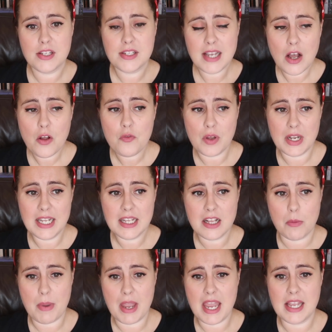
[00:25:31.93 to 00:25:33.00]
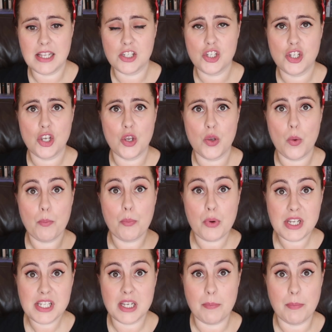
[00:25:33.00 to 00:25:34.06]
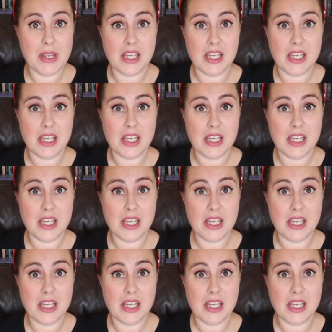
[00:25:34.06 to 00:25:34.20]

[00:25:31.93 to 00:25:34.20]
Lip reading: delve a little bit into Britain,